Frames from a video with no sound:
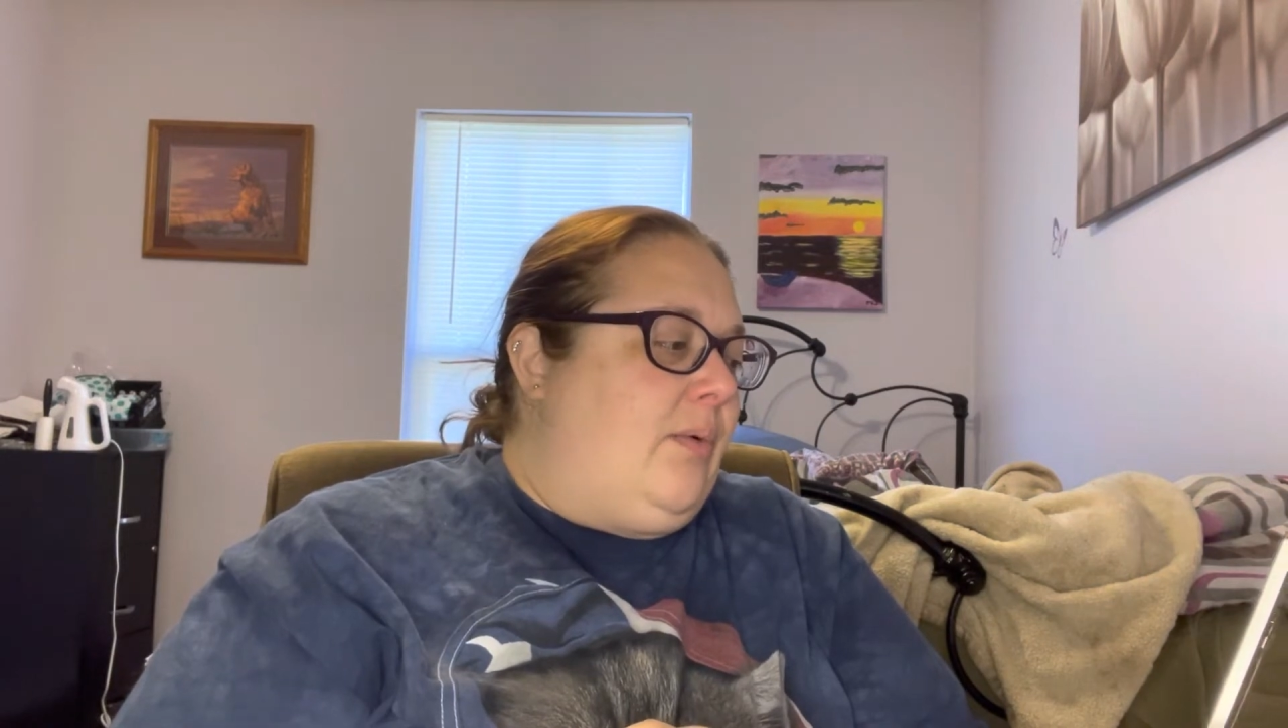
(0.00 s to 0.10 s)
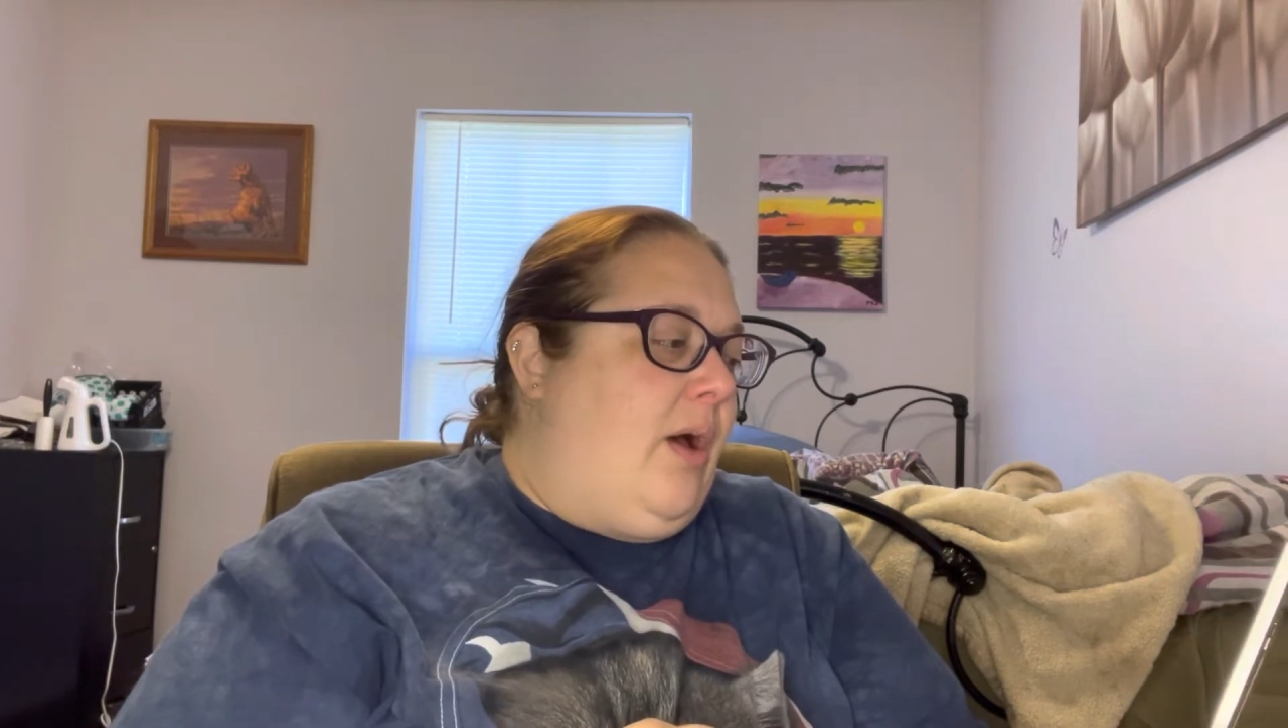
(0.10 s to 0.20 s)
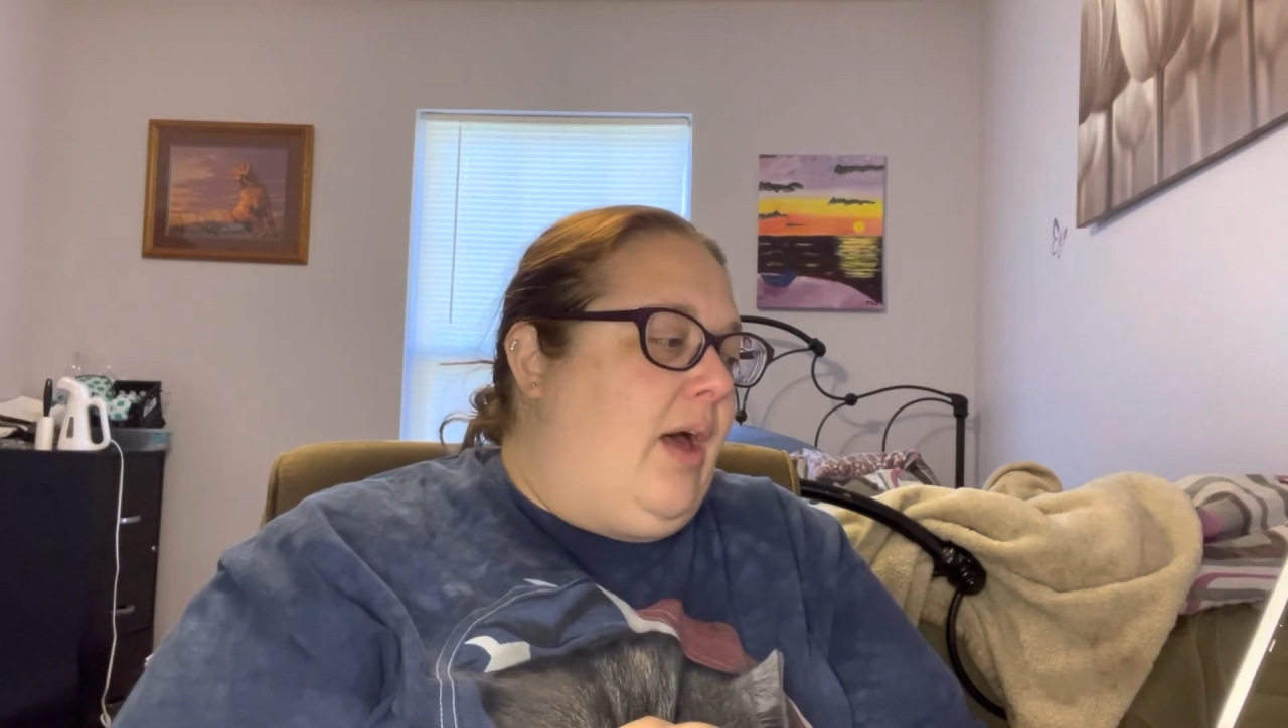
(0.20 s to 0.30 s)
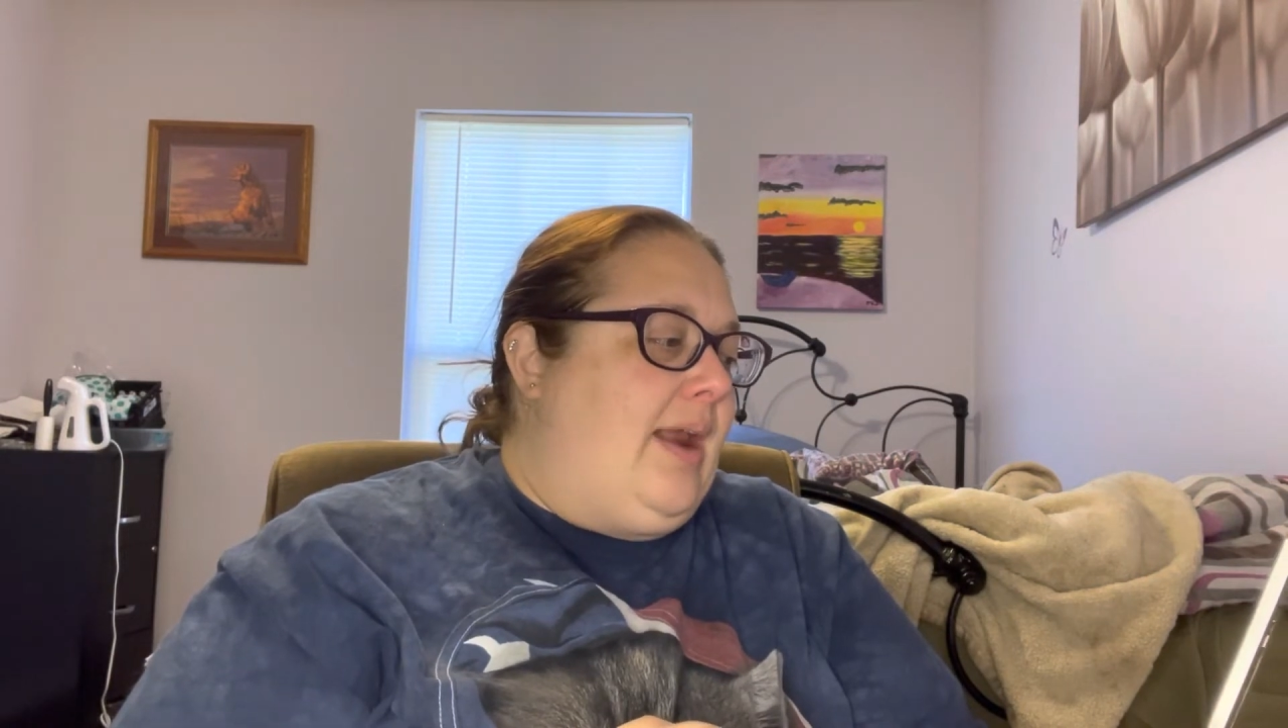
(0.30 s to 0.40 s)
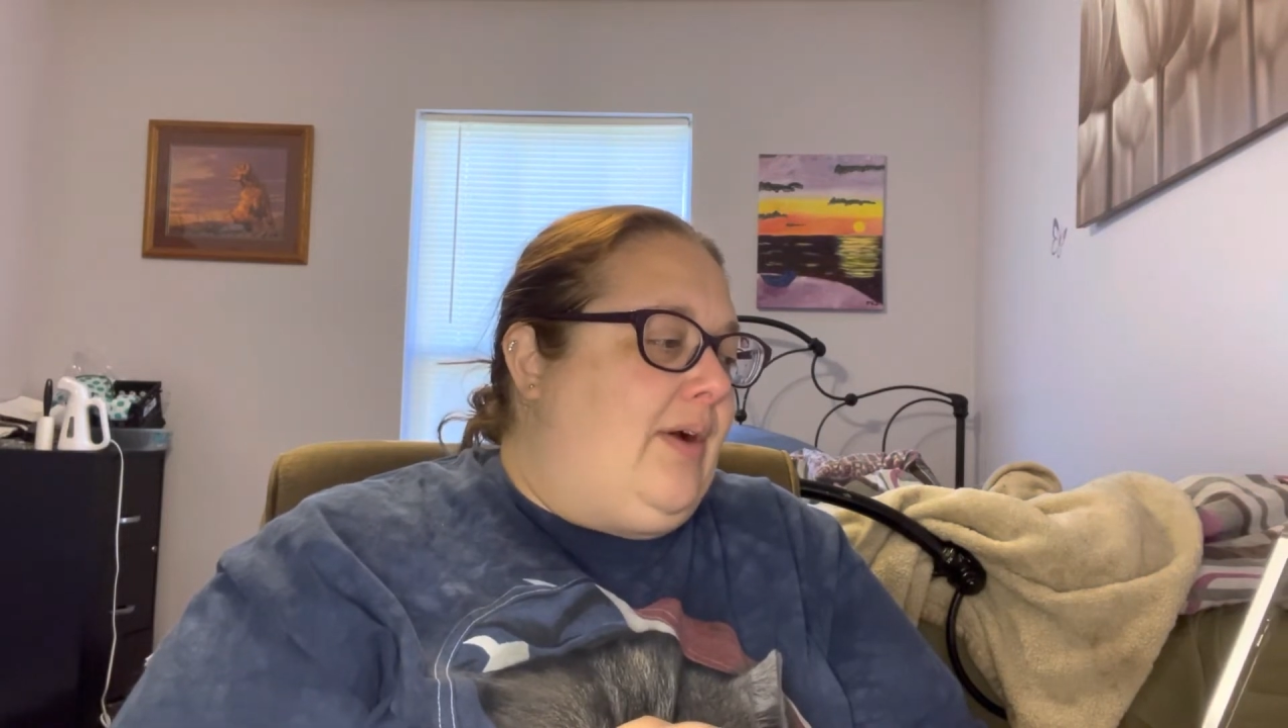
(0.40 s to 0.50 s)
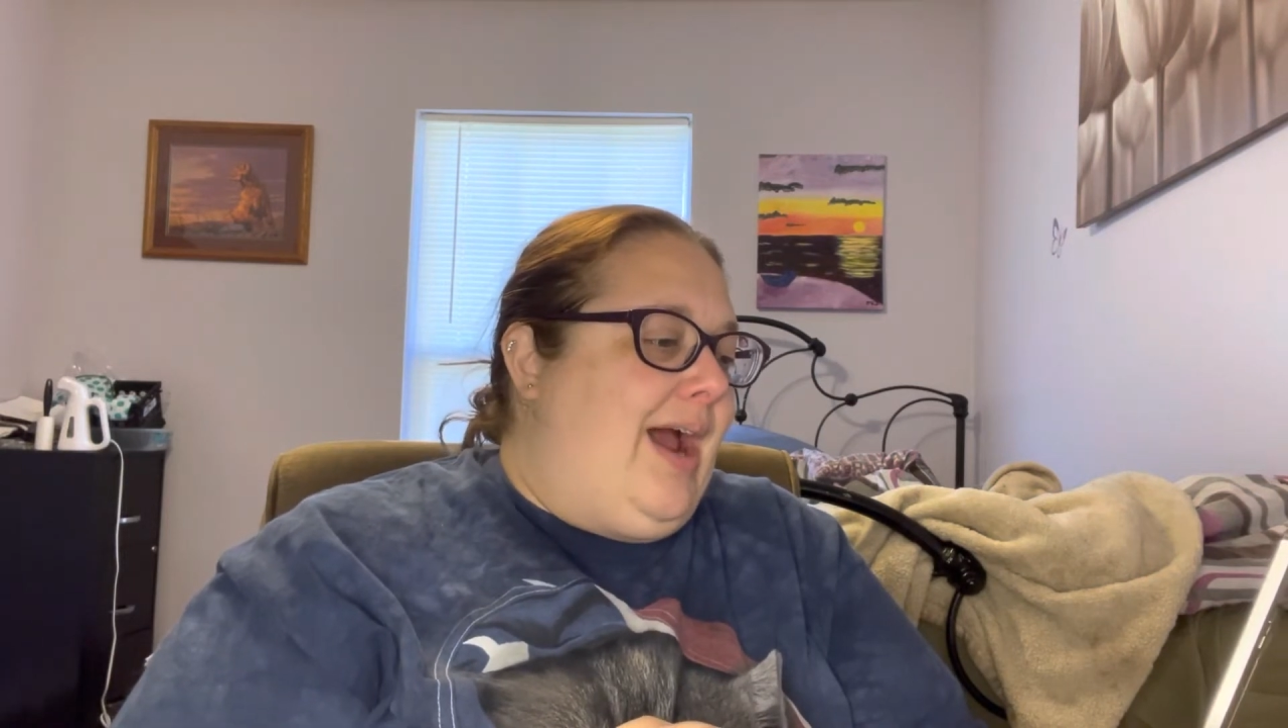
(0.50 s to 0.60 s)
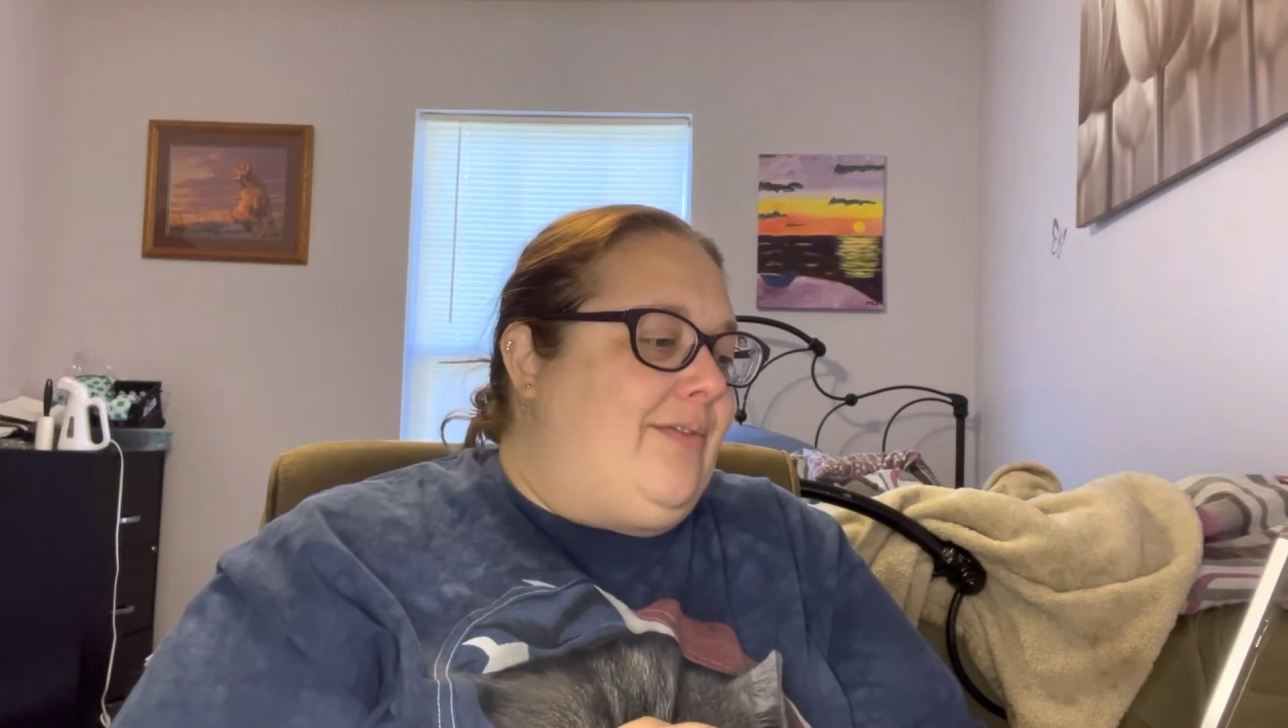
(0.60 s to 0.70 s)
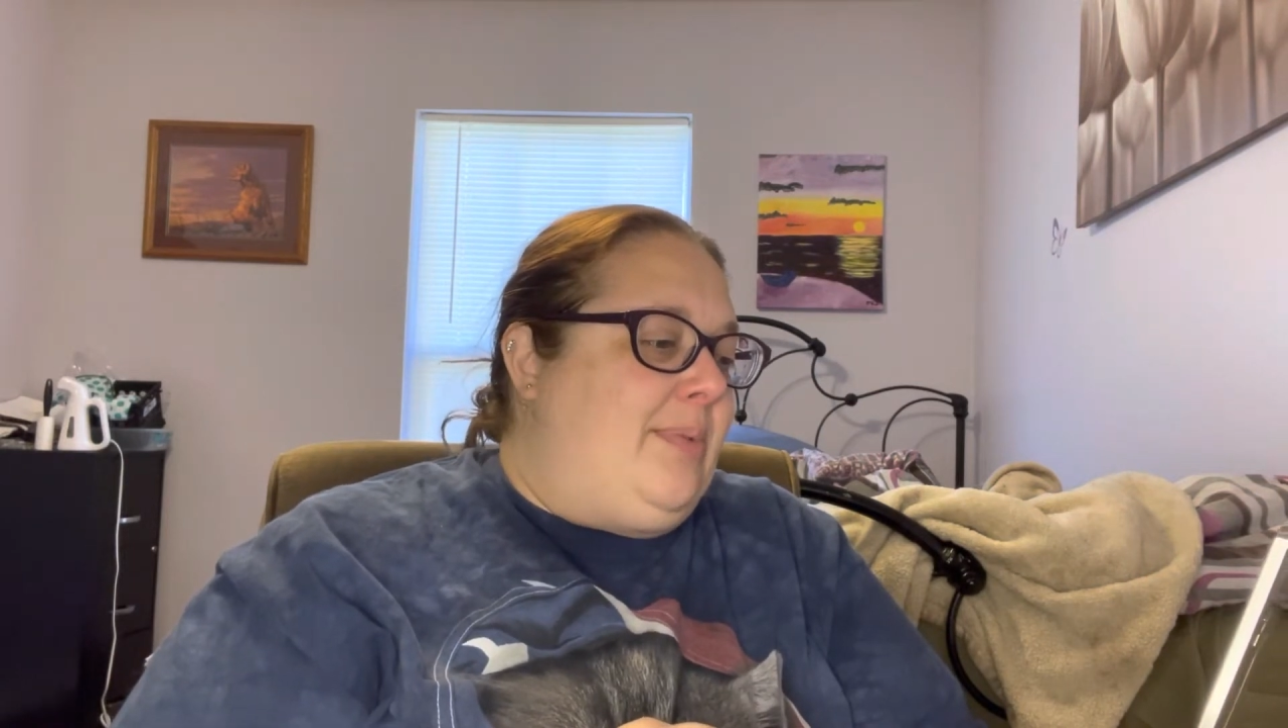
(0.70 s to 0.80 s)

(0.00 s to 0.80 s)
Well, I don't have